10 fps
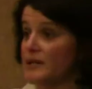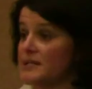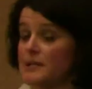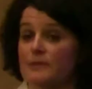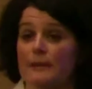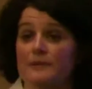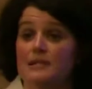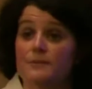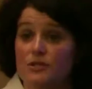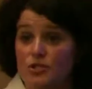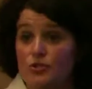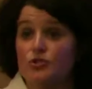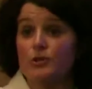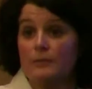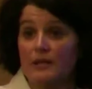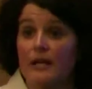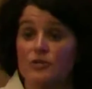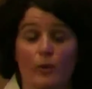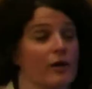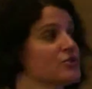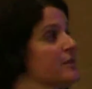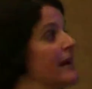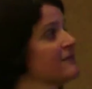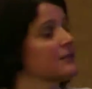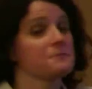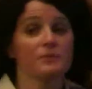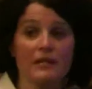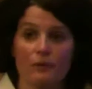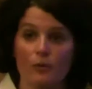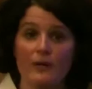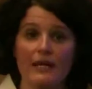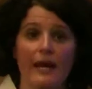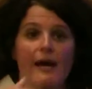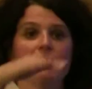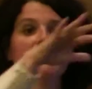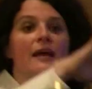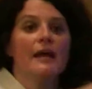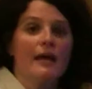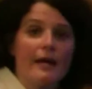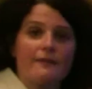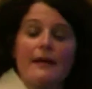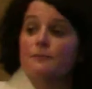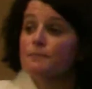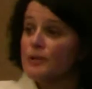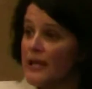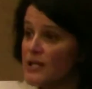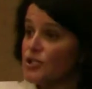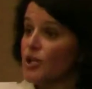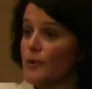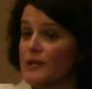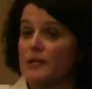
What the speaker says: some type of substance use treatment as well. So they have to complete what we have and then plan to go into